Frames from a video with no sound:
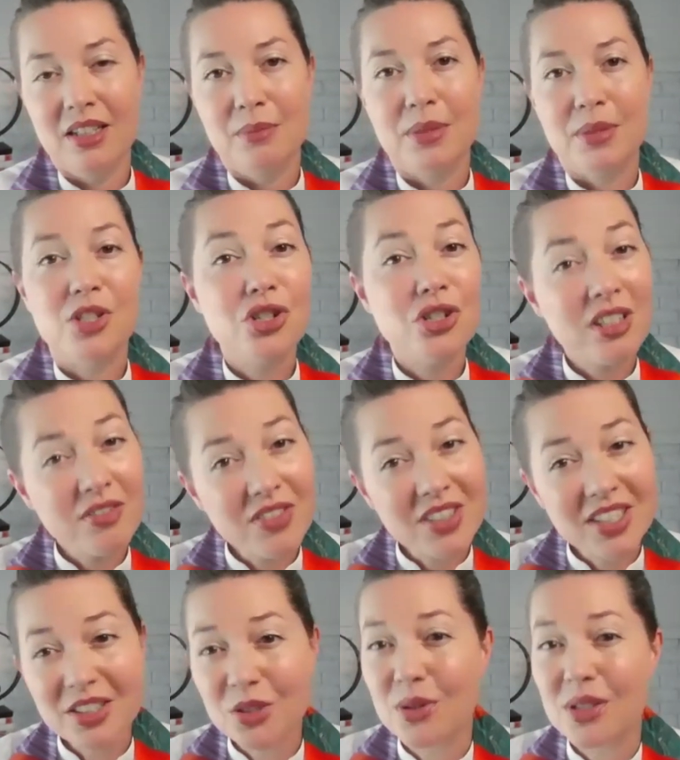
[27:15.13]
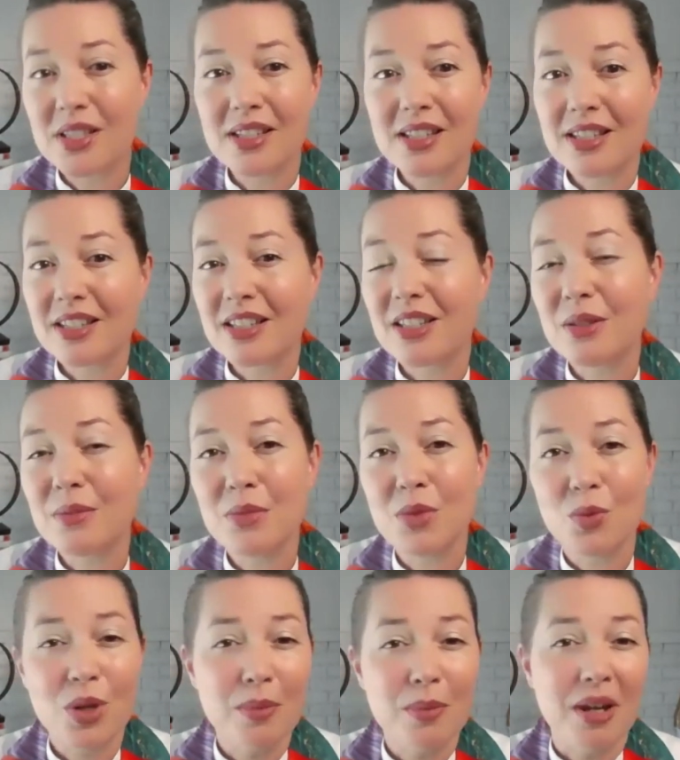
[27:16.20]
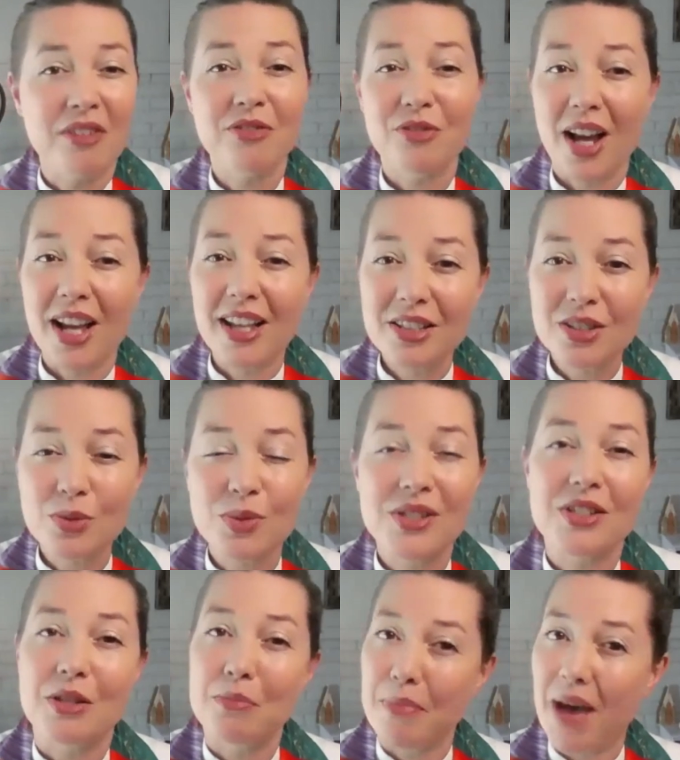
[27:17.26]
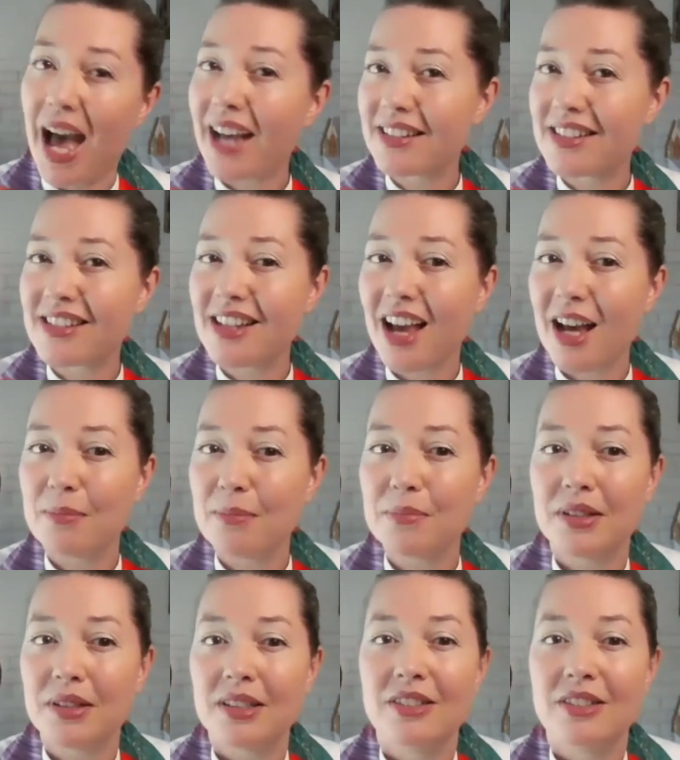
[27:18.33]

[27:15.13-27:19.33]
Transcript: but shifting to a system where my friend was the backstop